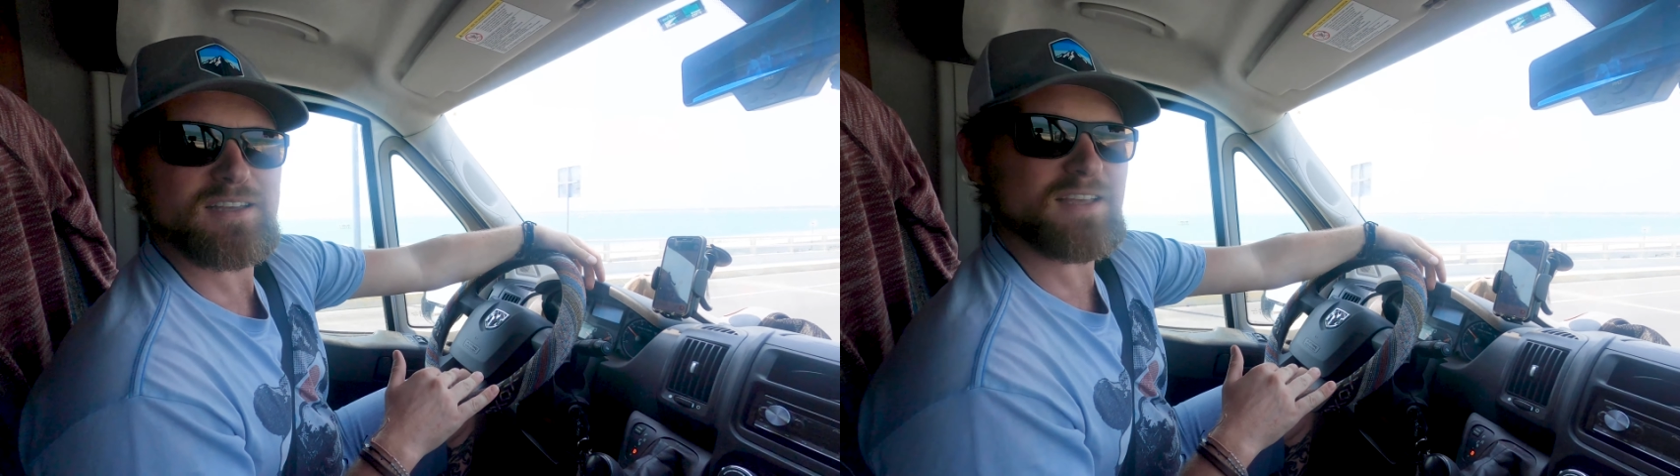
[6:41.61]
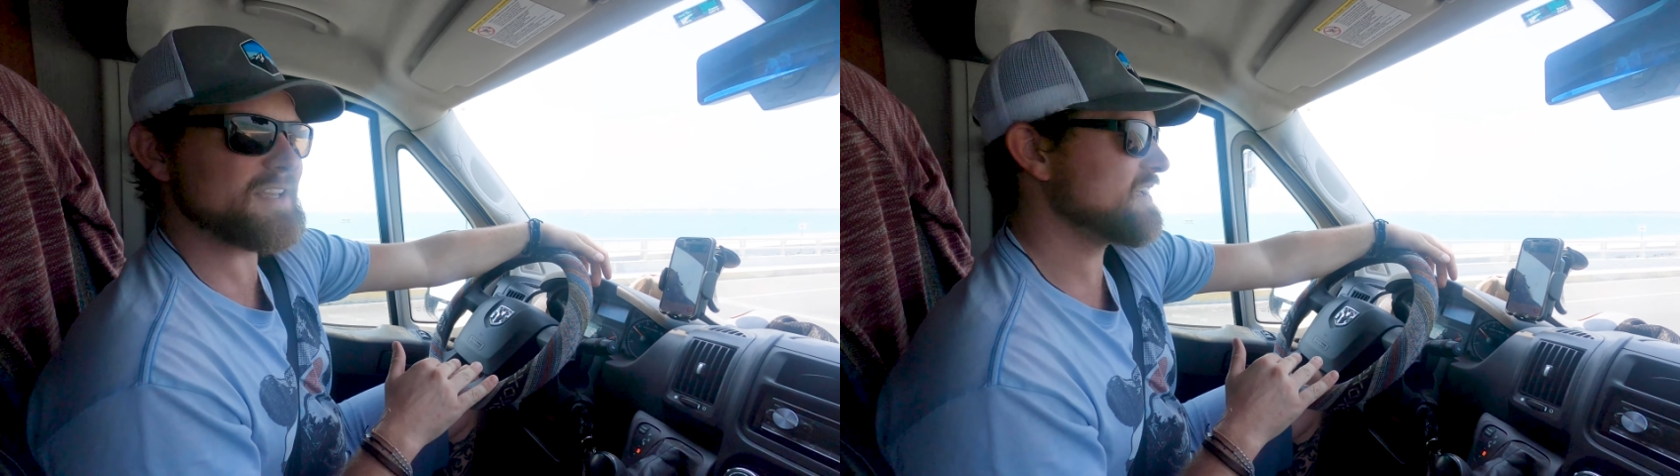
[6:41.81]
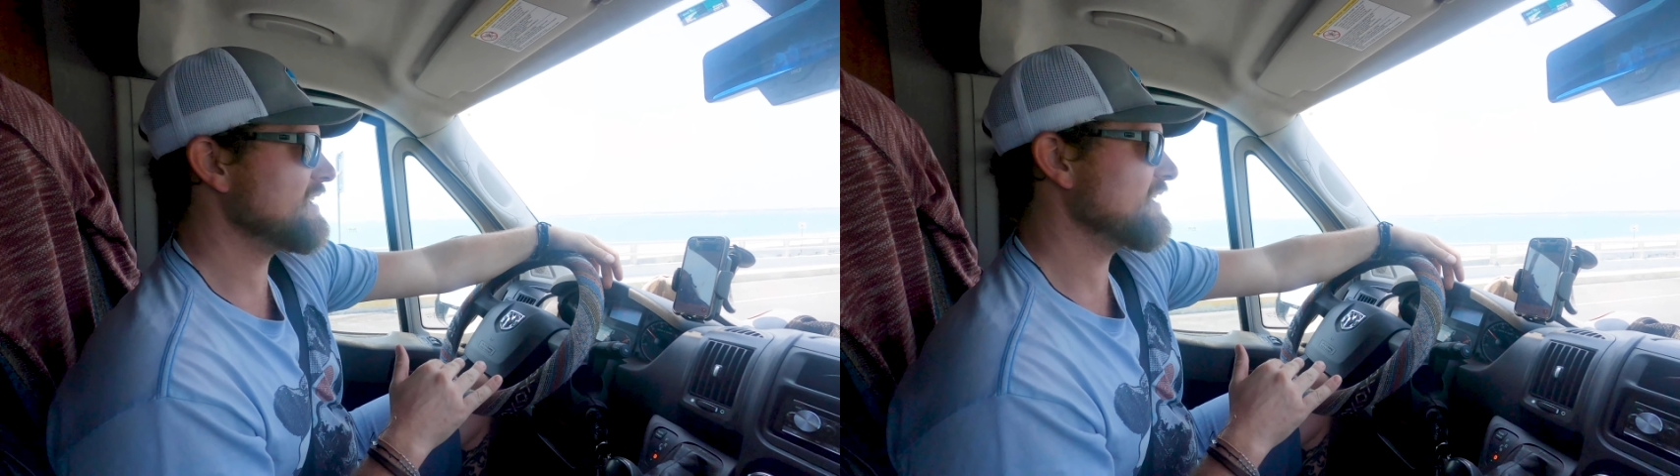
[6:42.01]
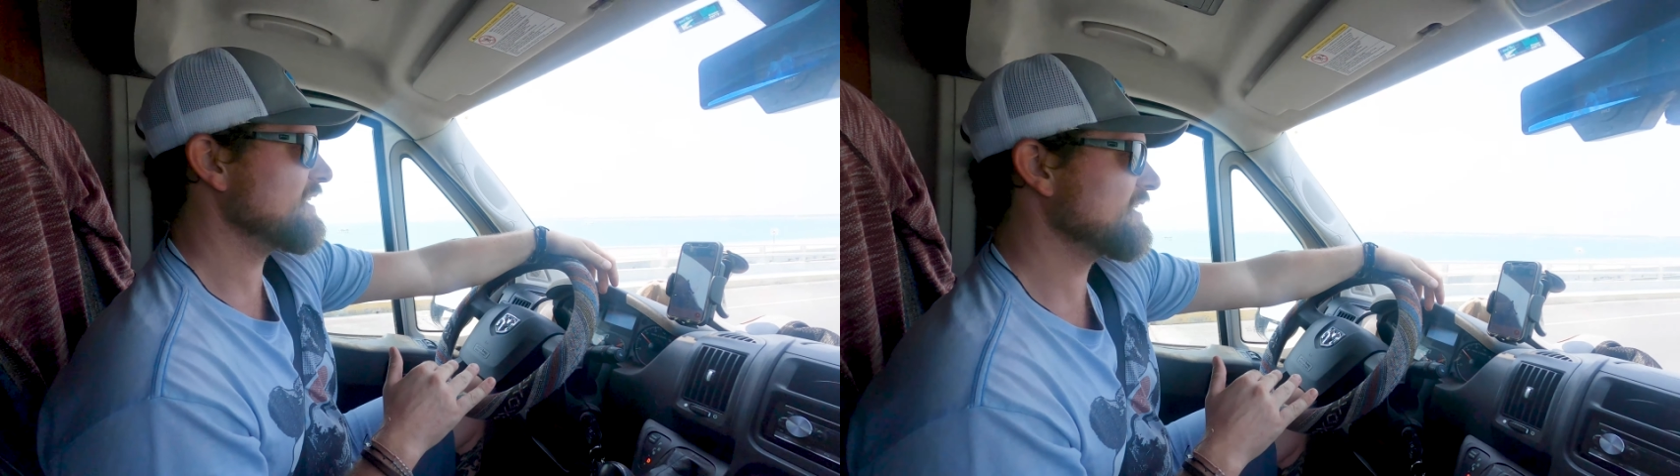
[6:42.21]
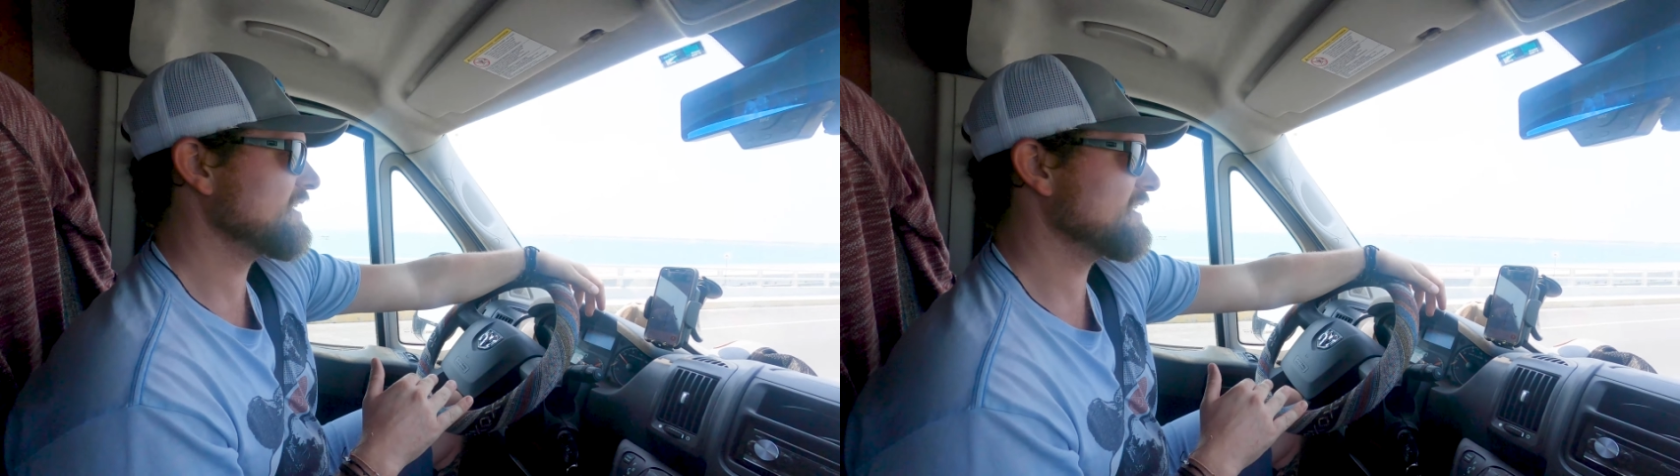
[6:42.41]
No, like
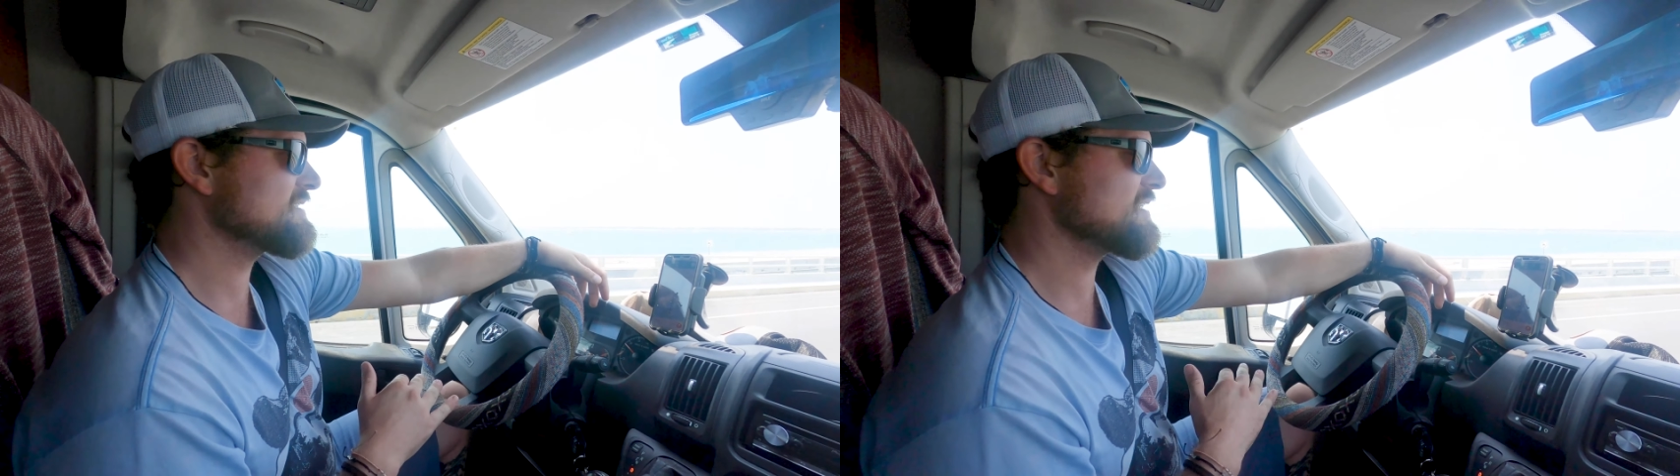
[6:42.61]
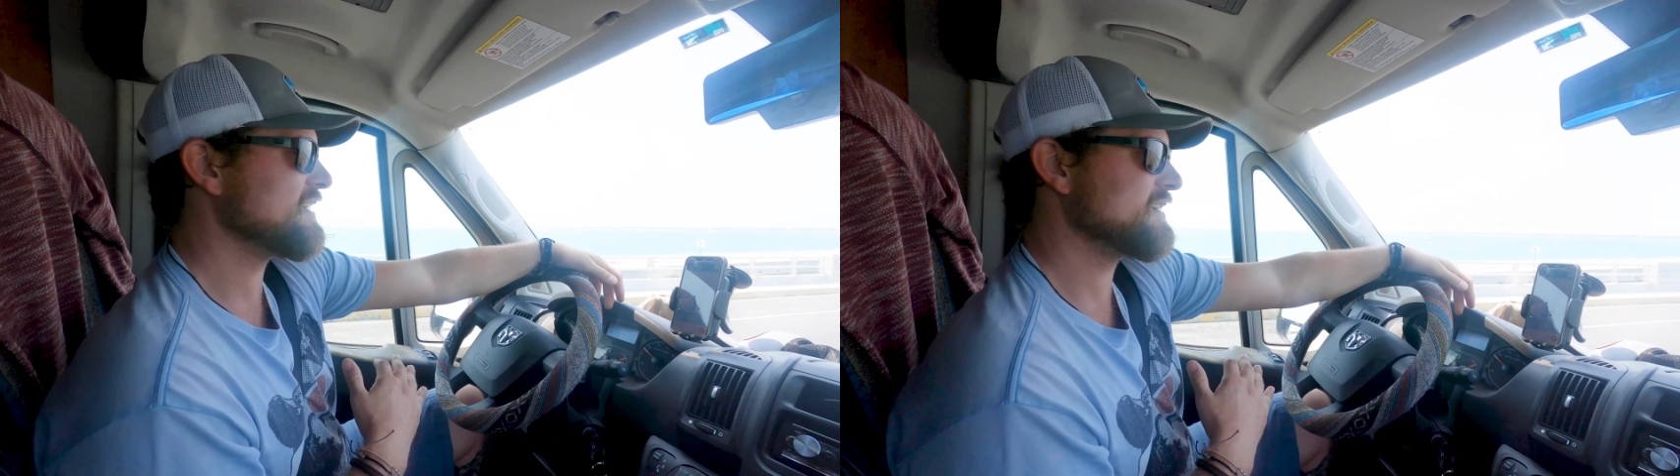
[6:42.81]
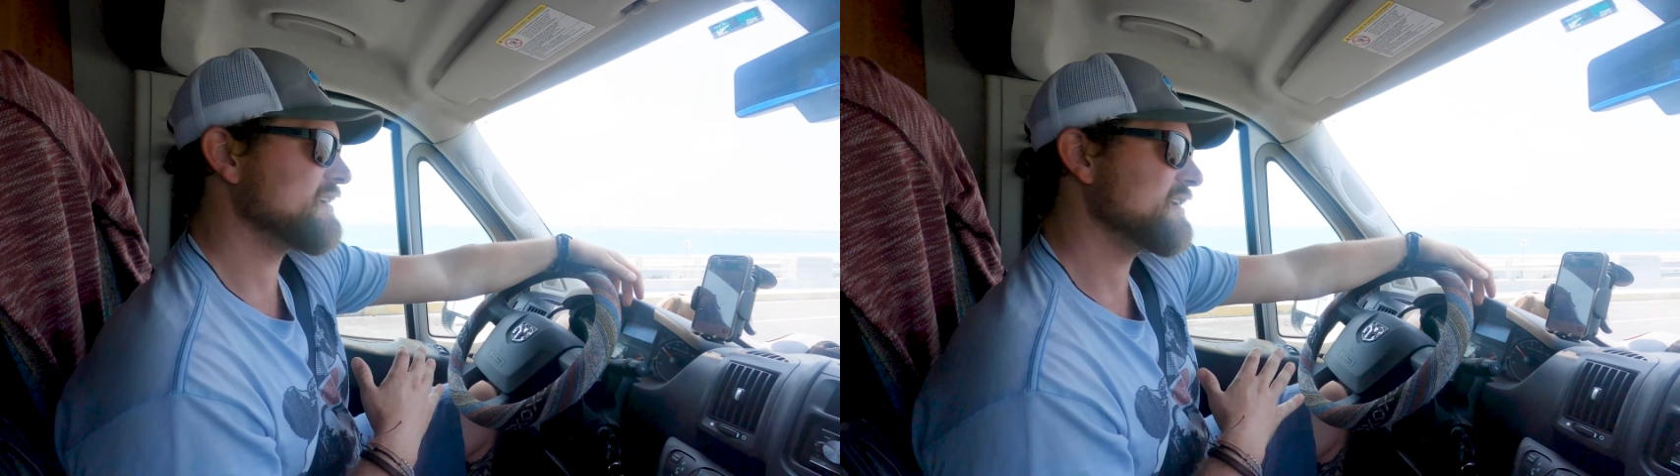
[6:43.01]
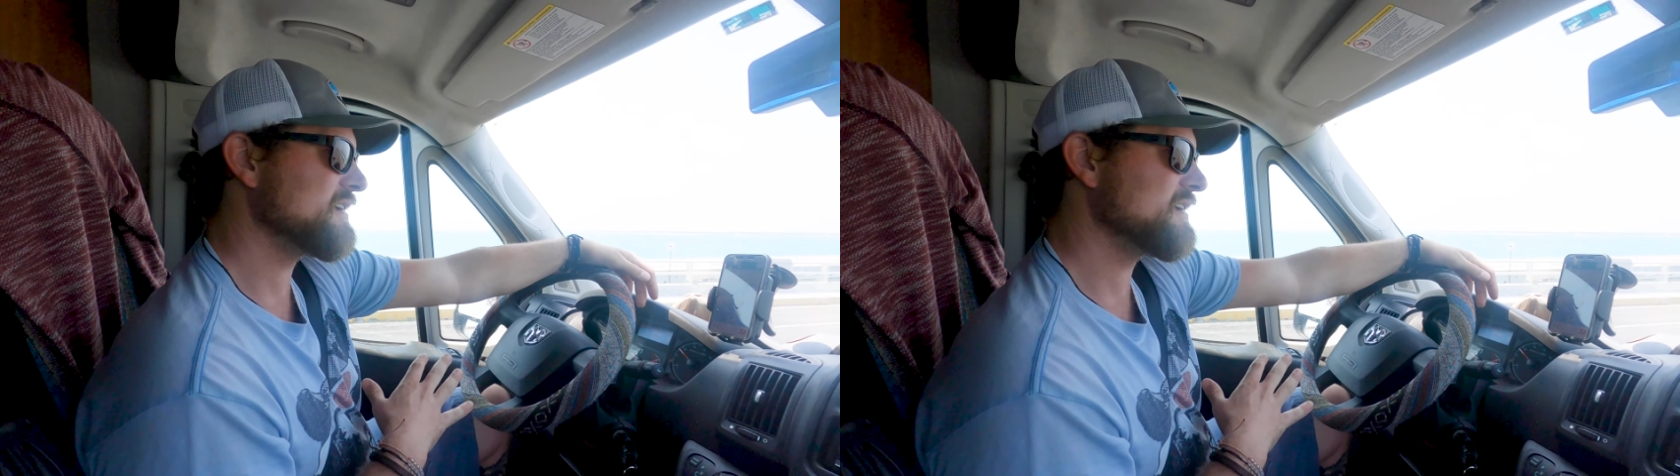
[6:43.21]
two it's degrees.